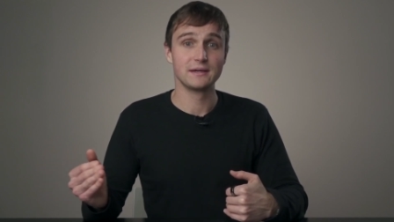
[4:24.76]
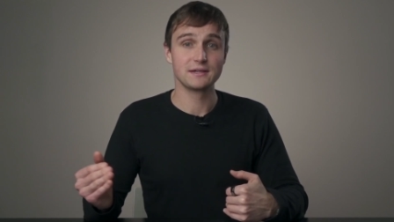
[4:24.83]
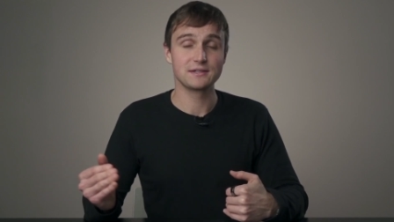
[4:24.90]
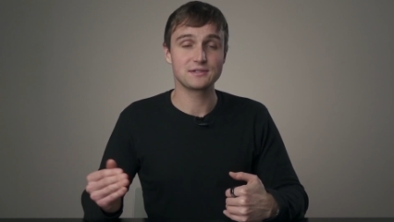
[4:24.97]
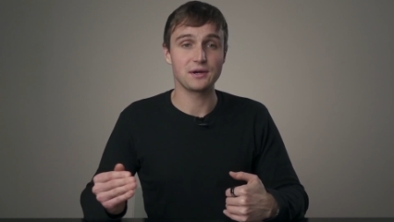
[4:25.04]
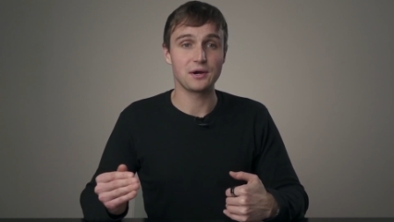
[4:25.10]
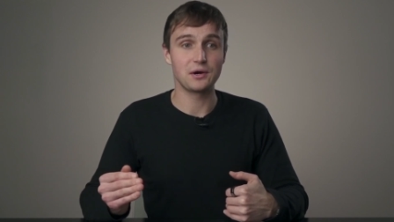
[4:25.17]

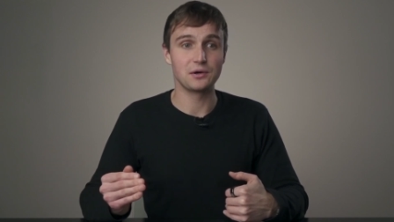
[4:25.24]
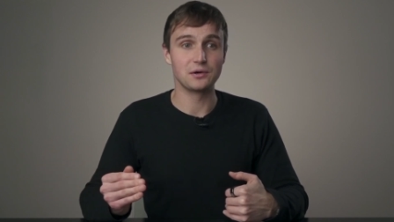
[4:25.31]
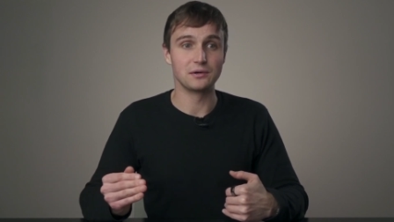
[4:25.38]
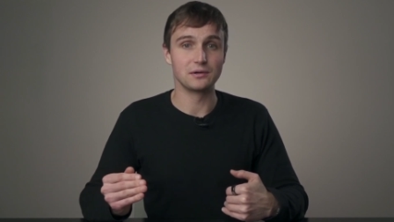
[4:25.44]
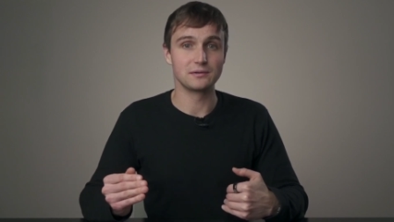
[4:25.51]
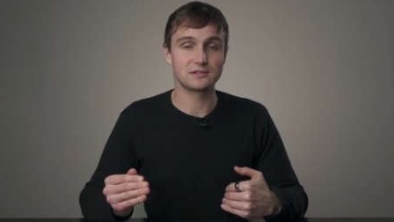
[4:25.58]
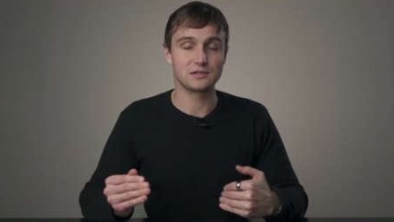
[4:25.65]

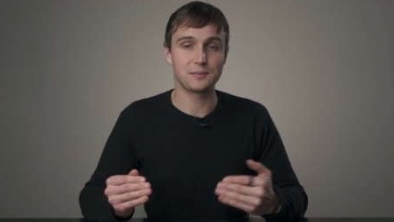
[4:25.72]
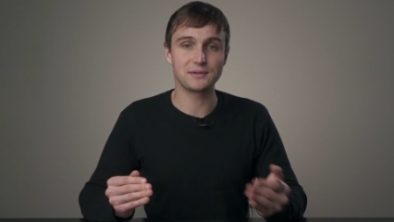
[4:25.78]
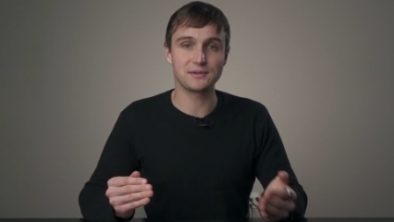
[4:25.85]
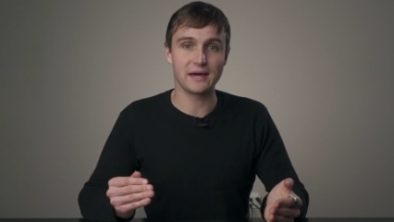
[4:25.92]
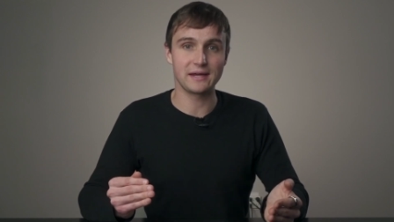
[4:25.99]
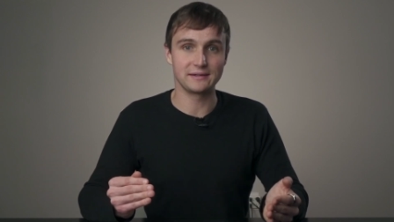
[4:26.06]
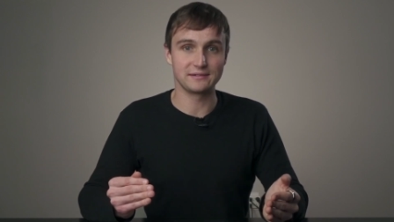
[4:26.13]
So to put
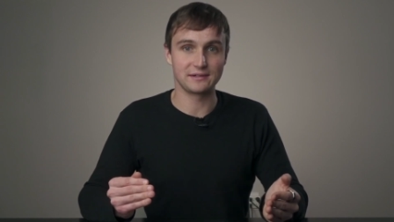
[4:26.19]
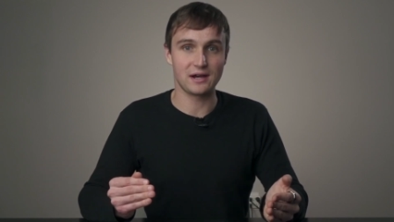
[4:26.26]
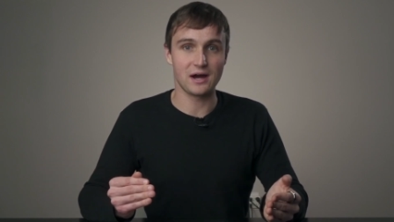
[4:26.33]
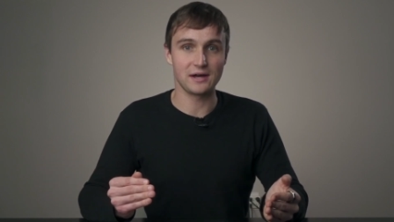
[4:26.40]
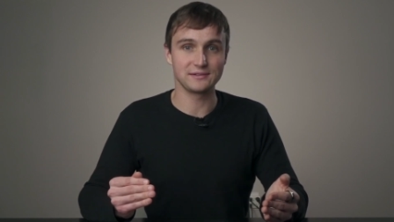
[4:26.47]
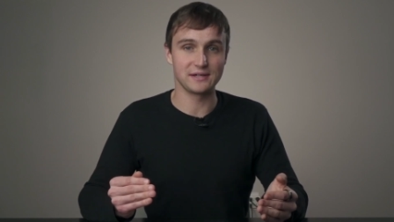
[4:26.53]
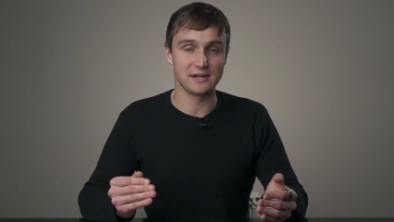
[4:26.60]
that into
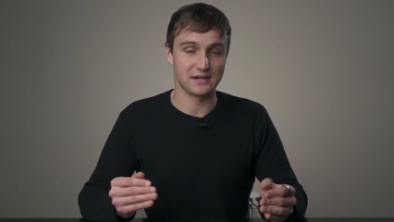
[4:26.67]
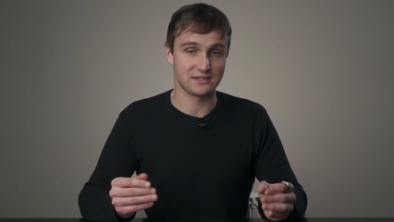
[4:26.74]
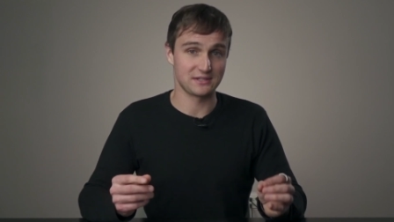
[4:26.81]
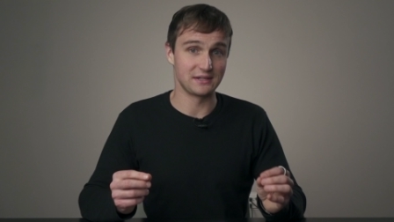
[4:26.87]
context,